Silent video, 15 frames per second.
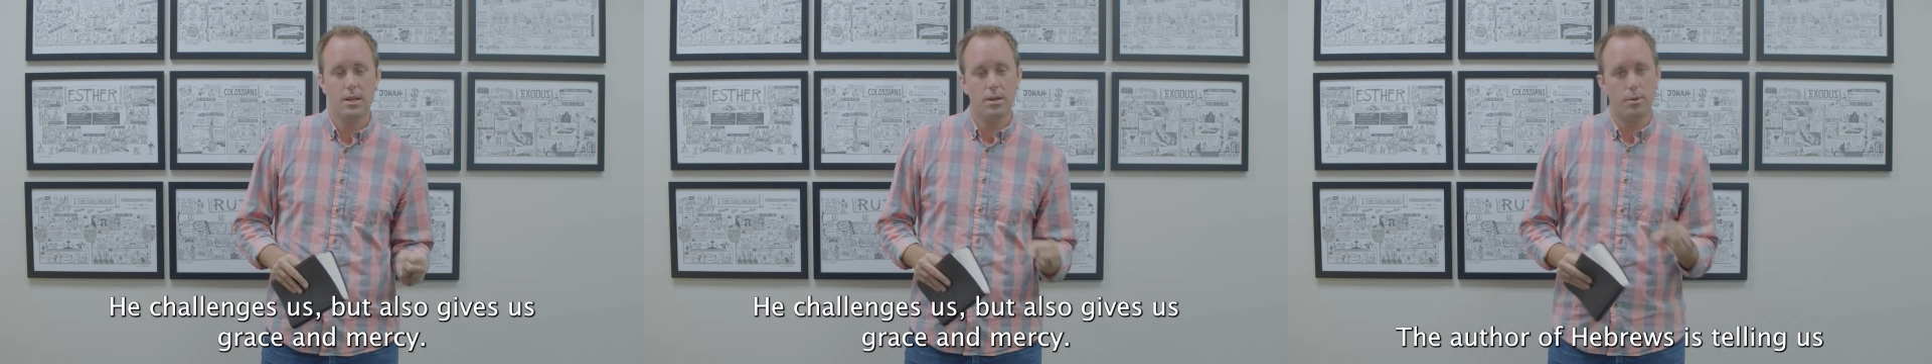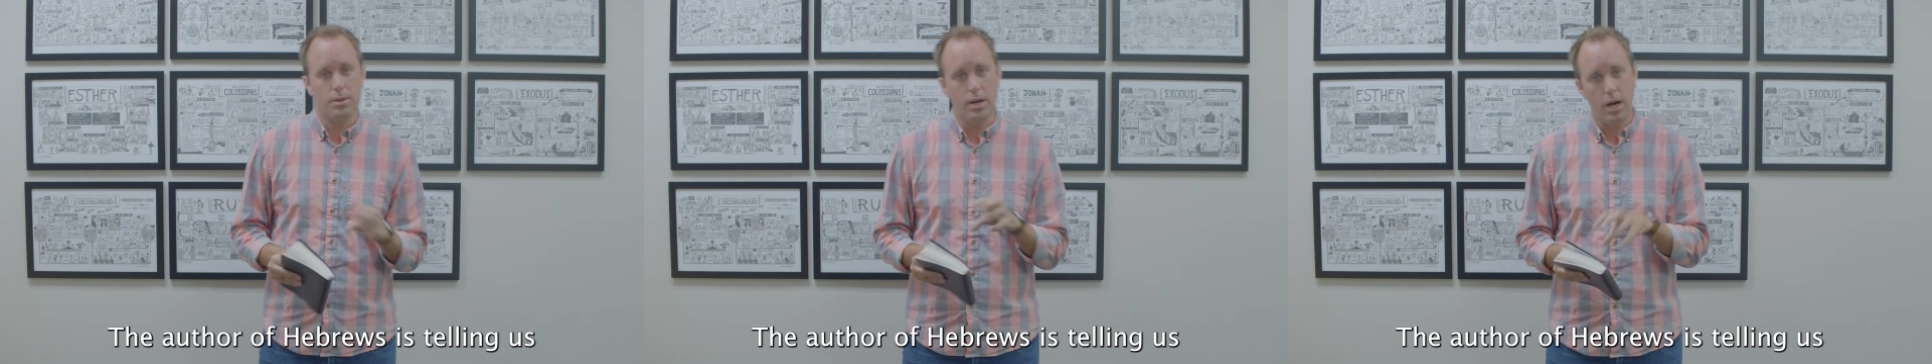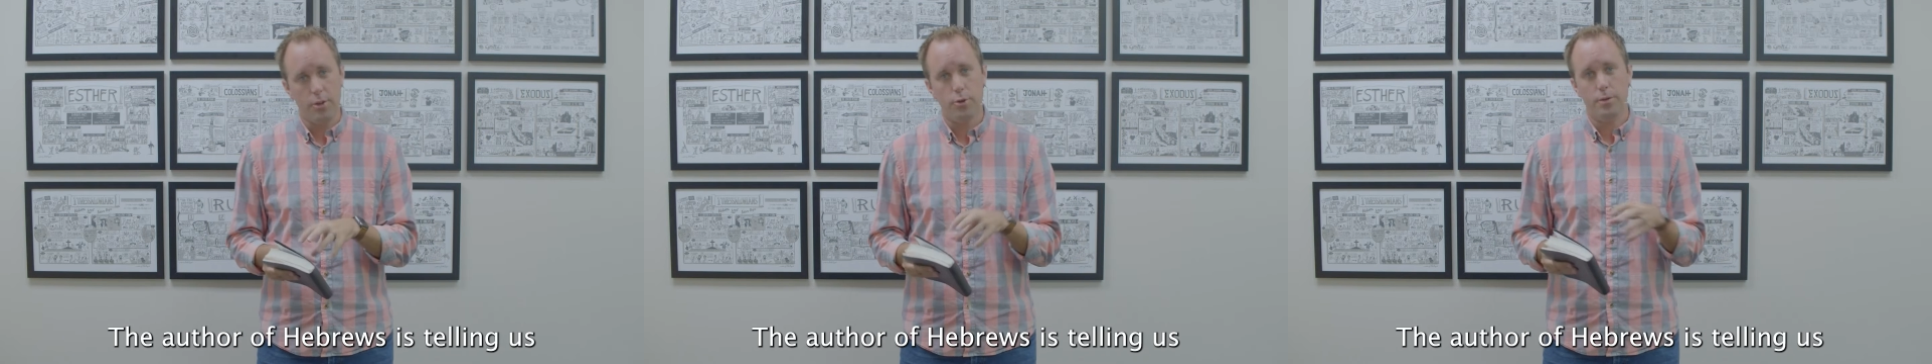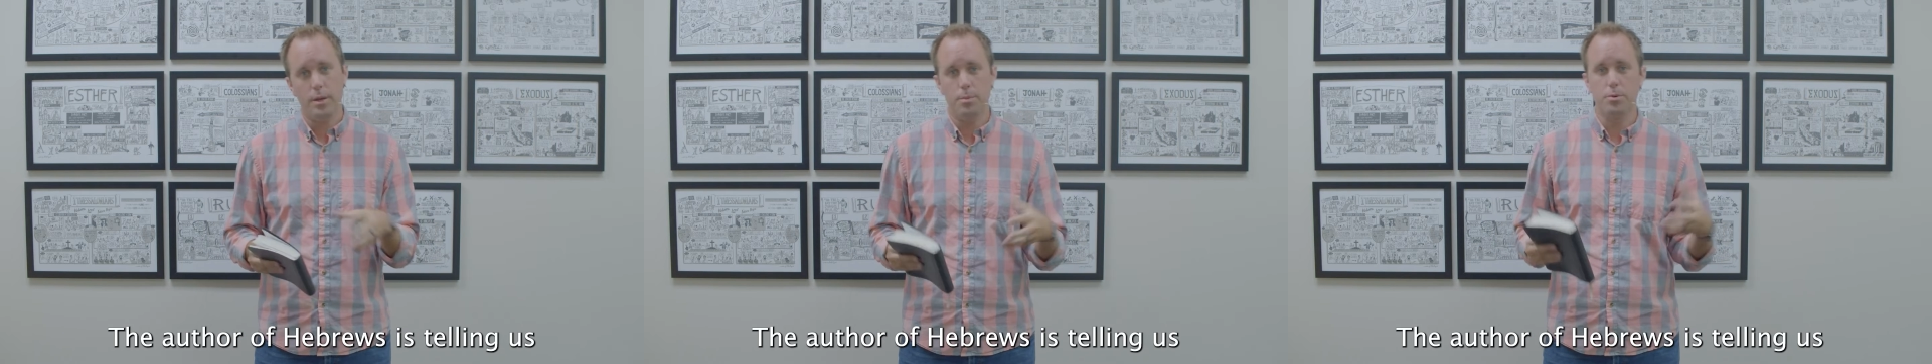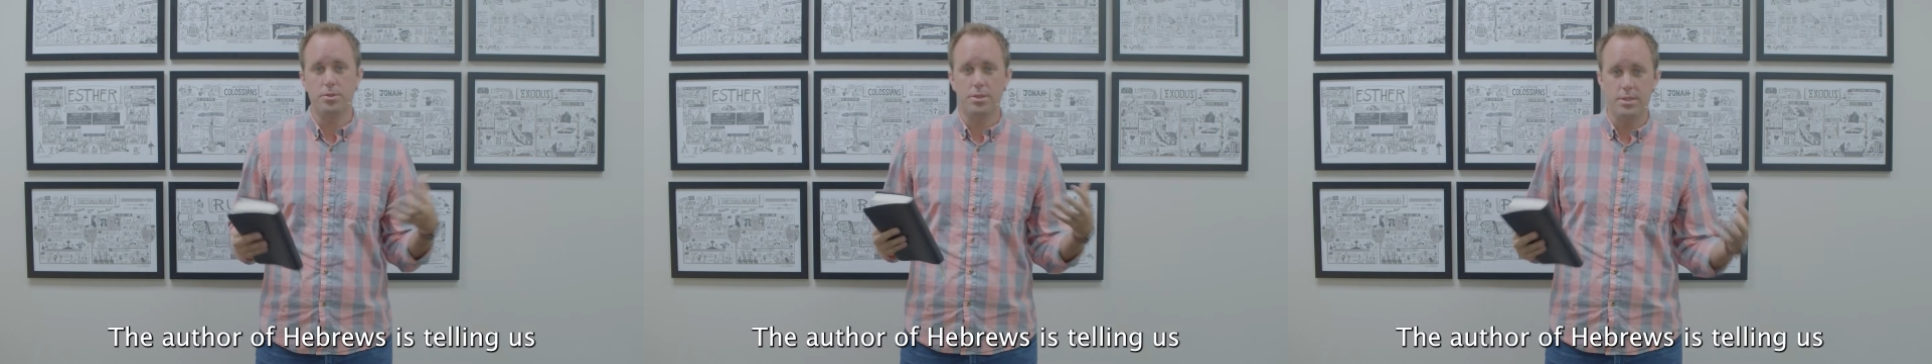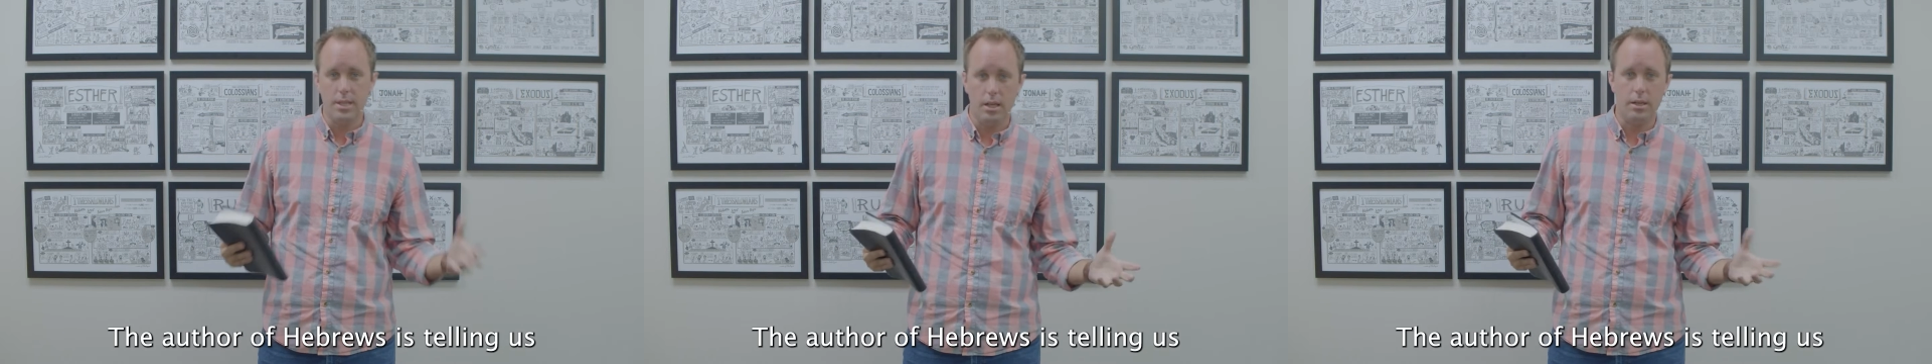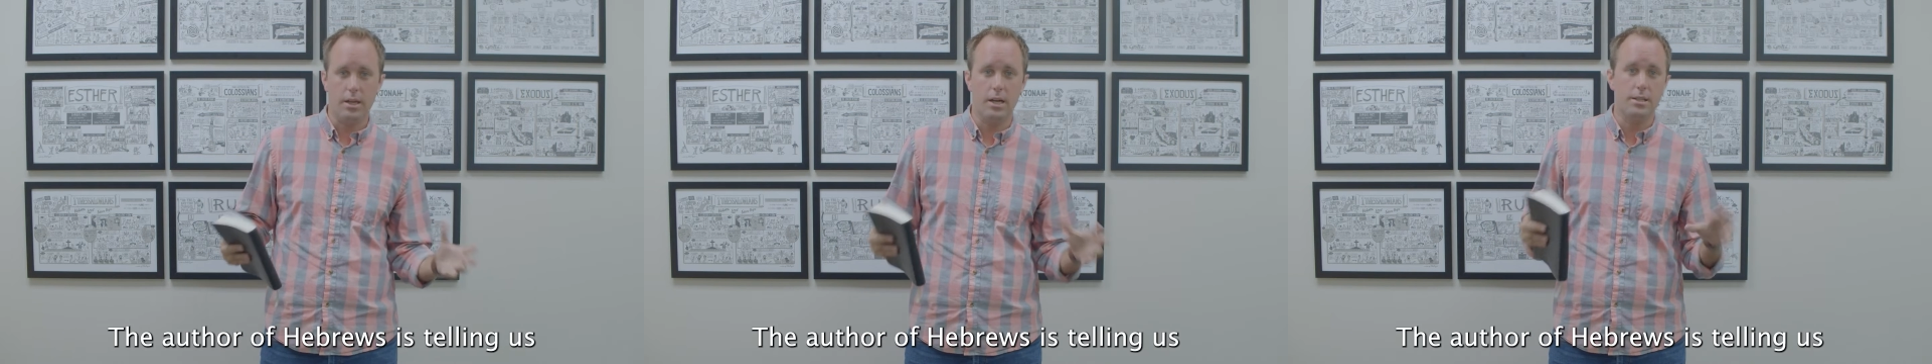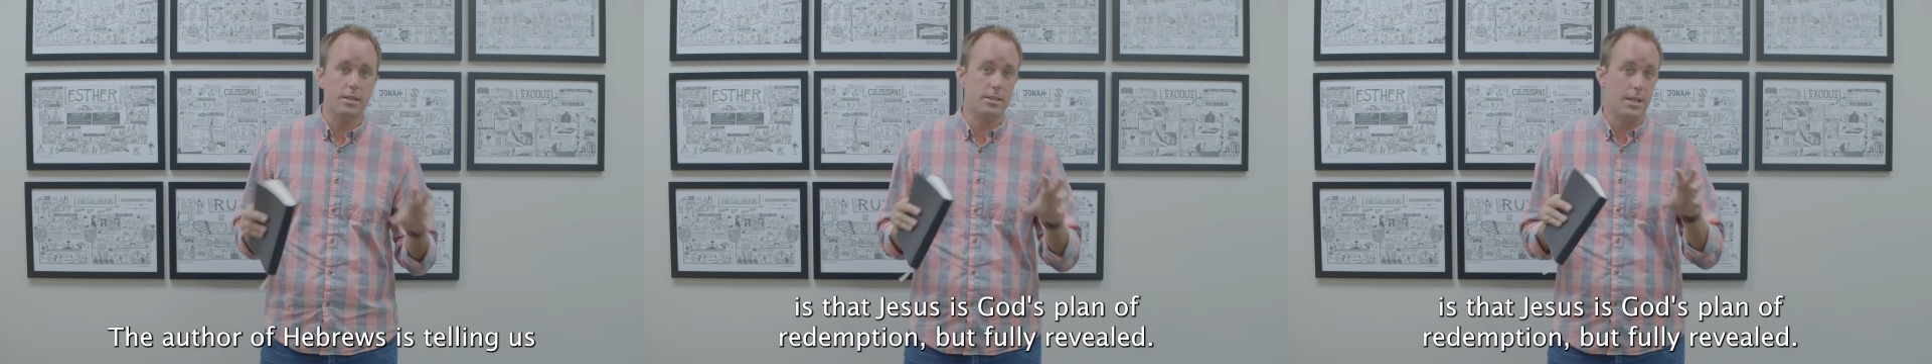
What the author of Hebrews is telling us is